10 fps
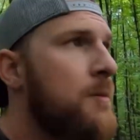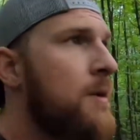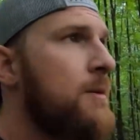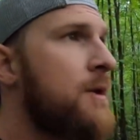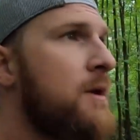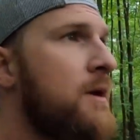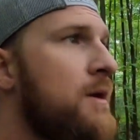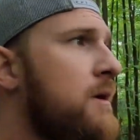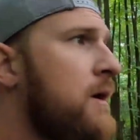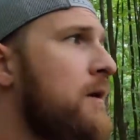probably
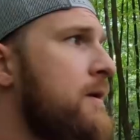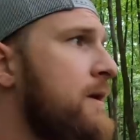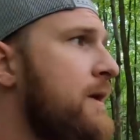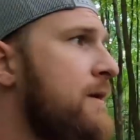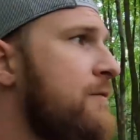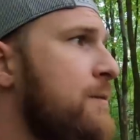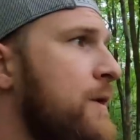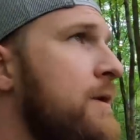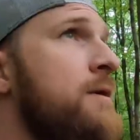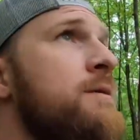call it a day from
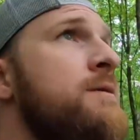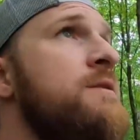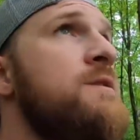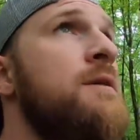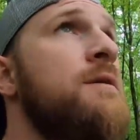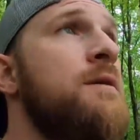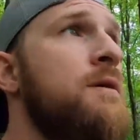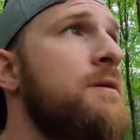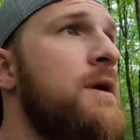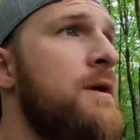here. It's starting
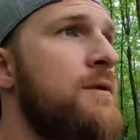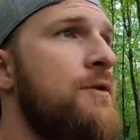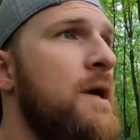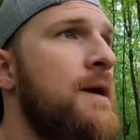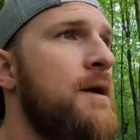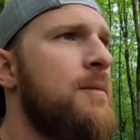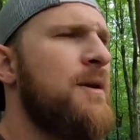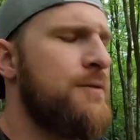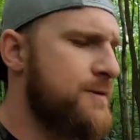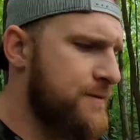to kind of dry up. I
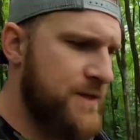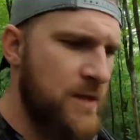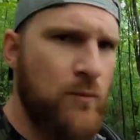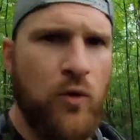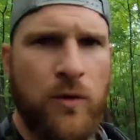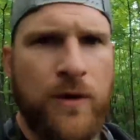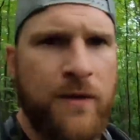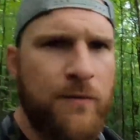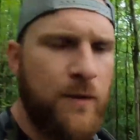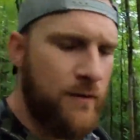know we're supposed to get more
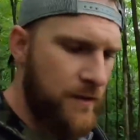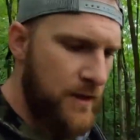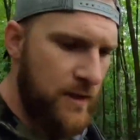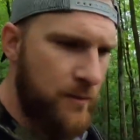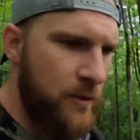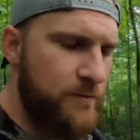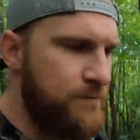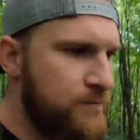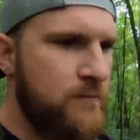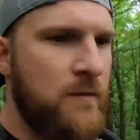rain throughout the day, but
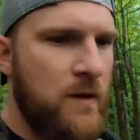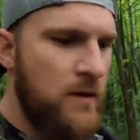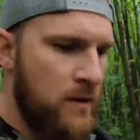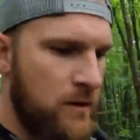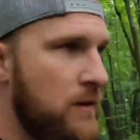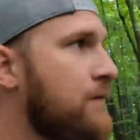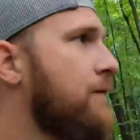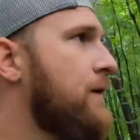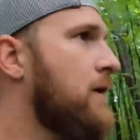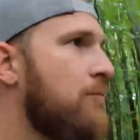I
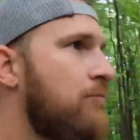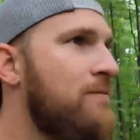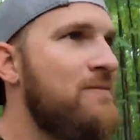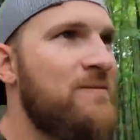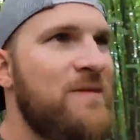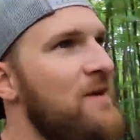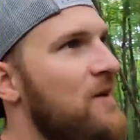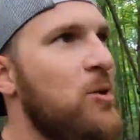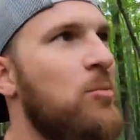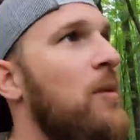figured I'd
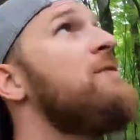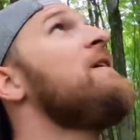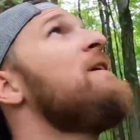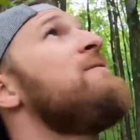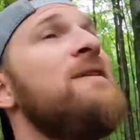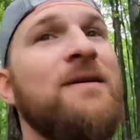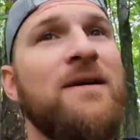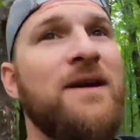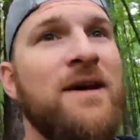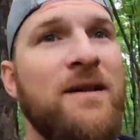pumped enough deer
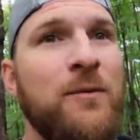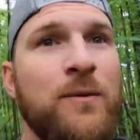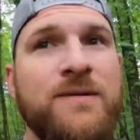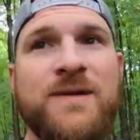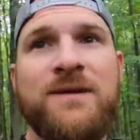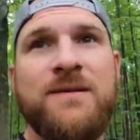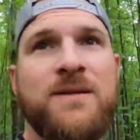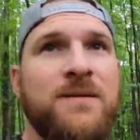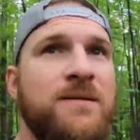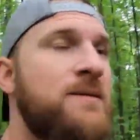I'll get out of the woods here.
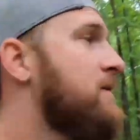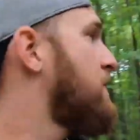So